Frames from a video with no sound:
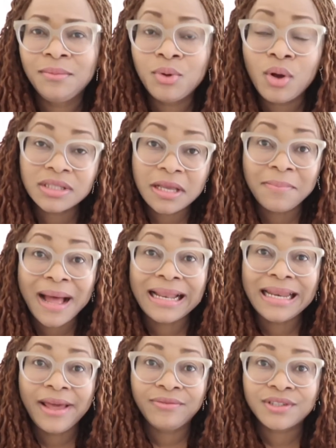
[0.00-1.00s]
because a
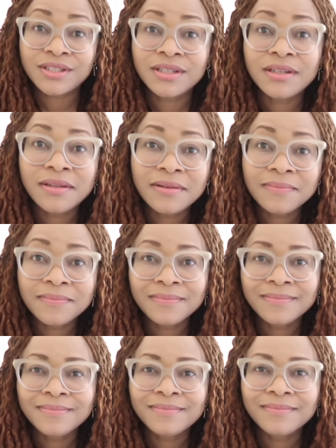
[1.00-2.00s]
man left.
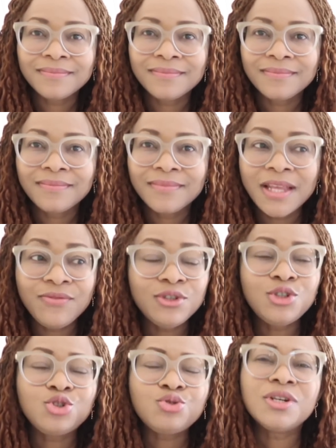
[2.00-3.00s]
Even
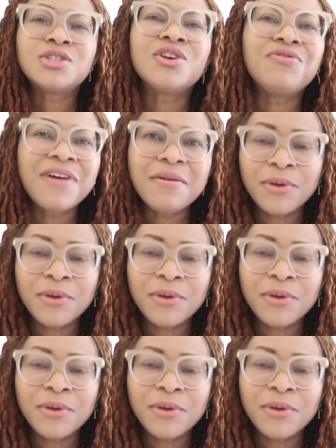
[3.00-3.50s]
the children suffer.